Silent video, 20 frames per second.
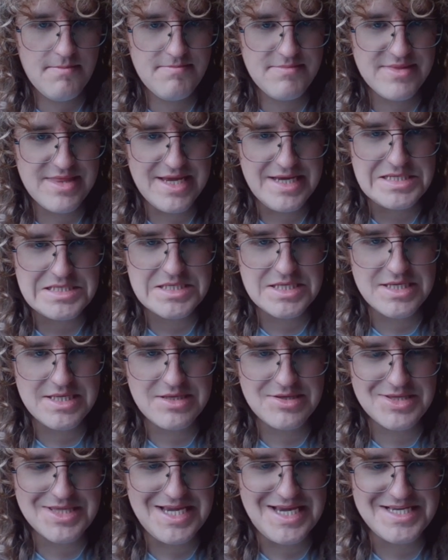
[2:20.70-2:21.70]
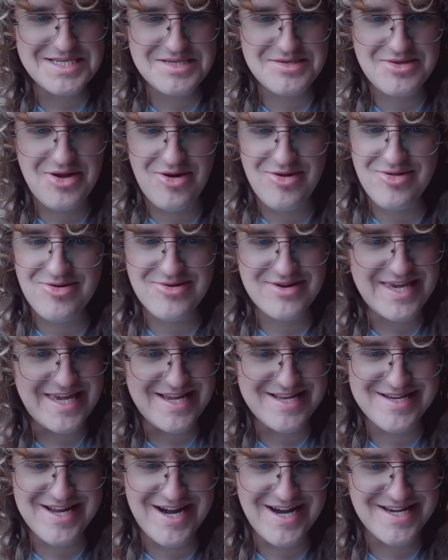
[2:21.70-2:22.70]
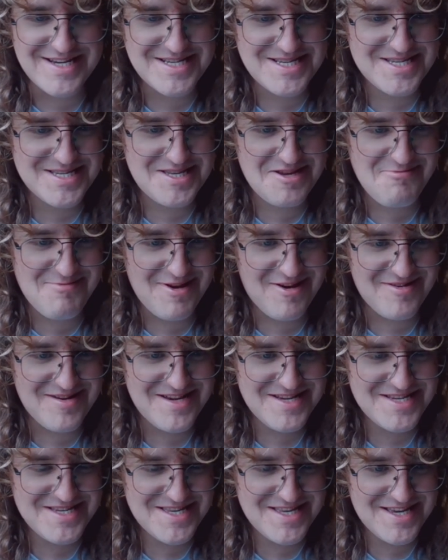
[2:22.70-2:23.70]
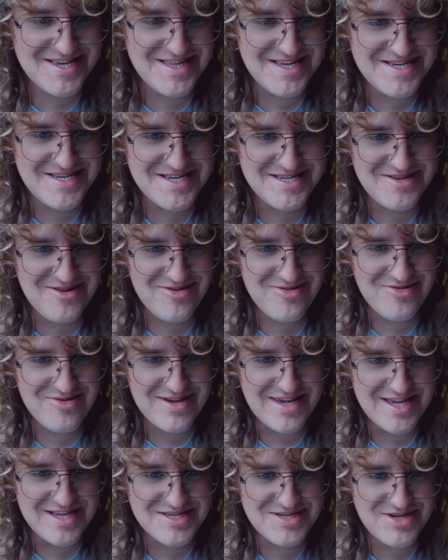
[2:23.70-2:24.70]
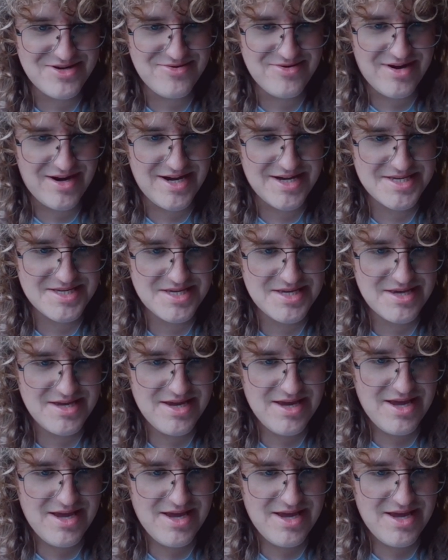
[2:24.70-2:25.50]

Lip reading: this is not looking nice, to be honest. This is not looking too nice.